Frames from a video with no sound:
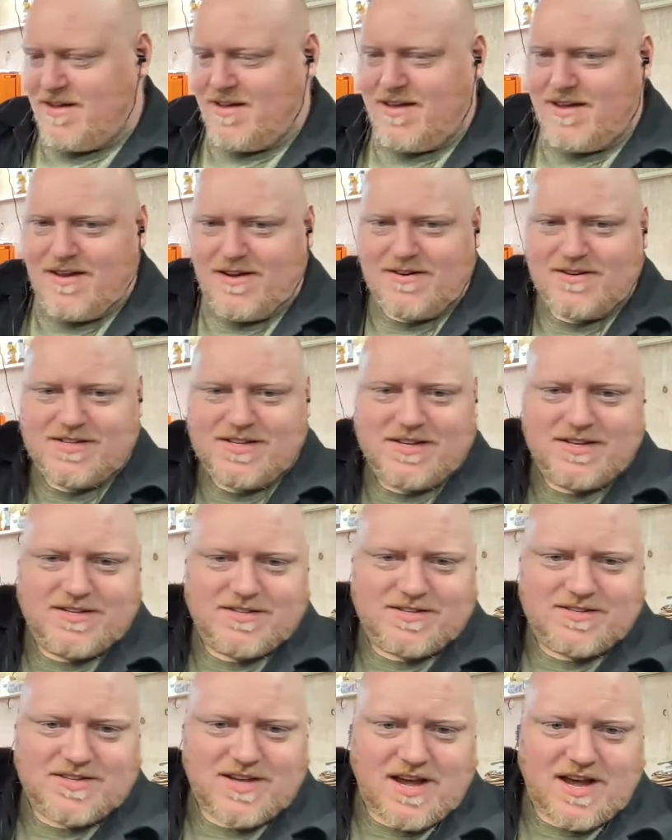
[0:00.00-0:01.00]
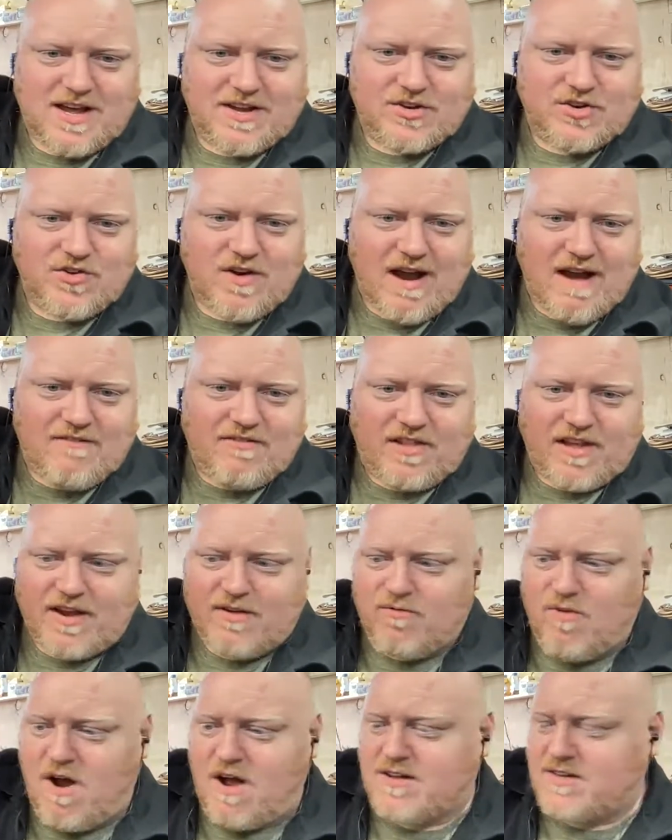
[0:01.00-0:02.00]
Here's his traveling
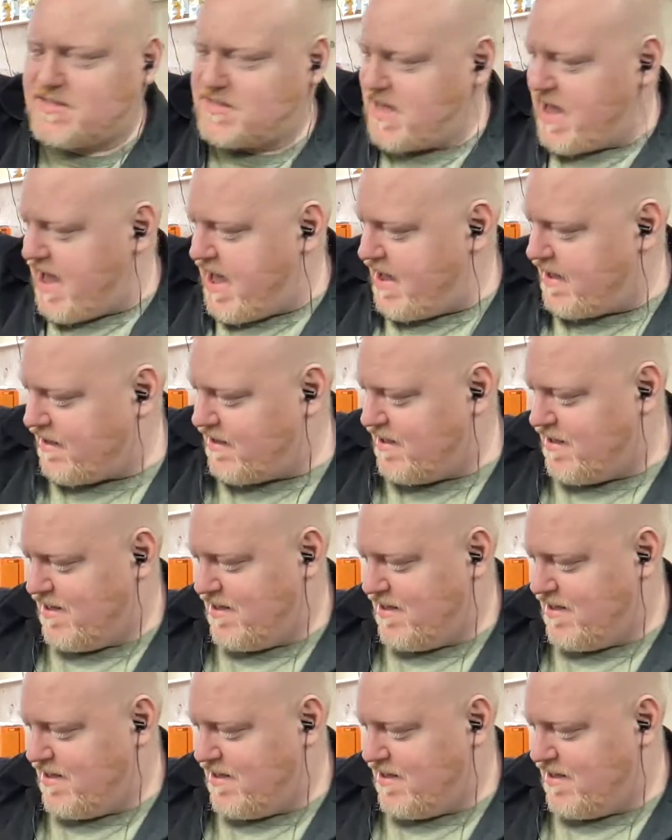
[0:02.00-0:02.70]
rucksack.